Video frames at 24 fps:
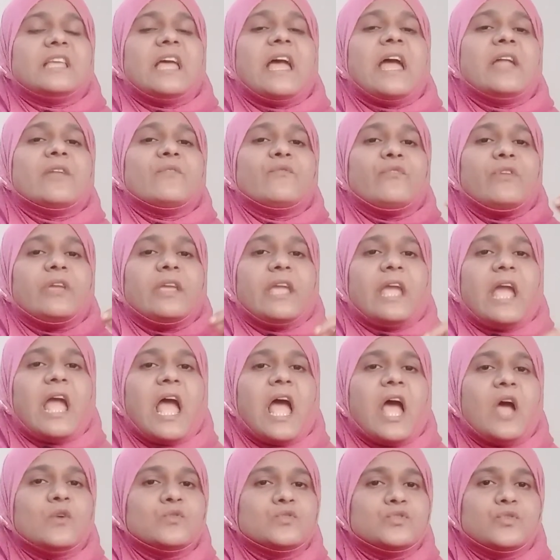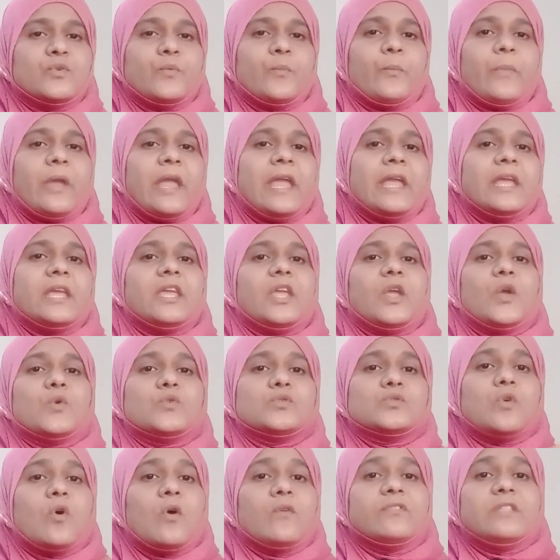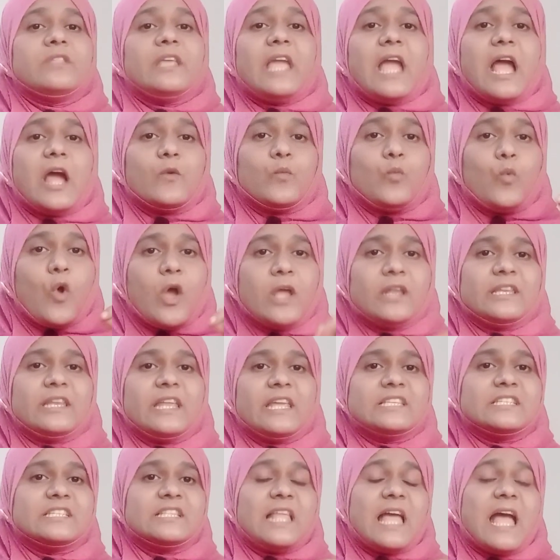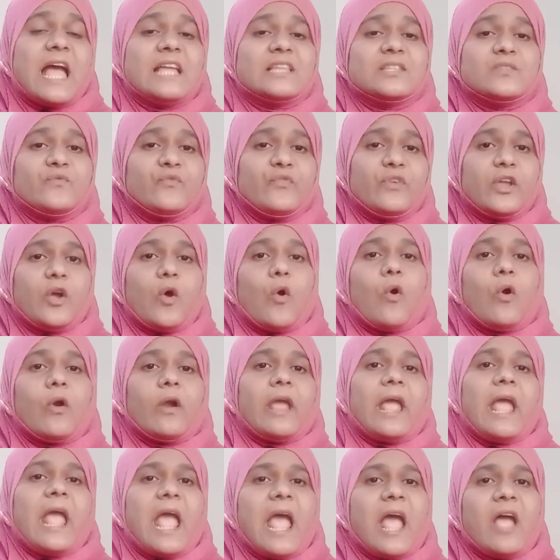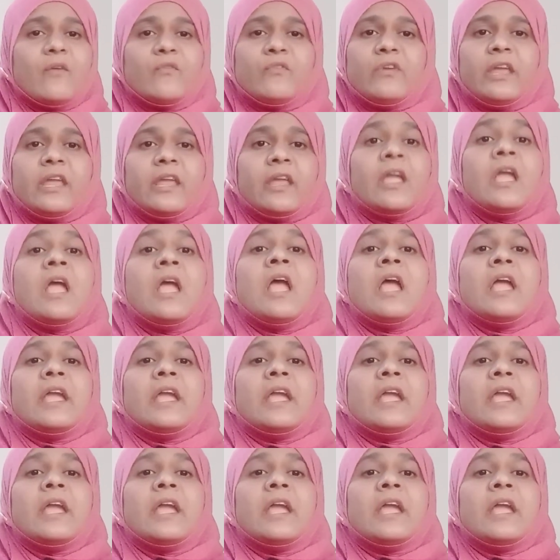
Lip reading: and we have to make use of the advantage that we are having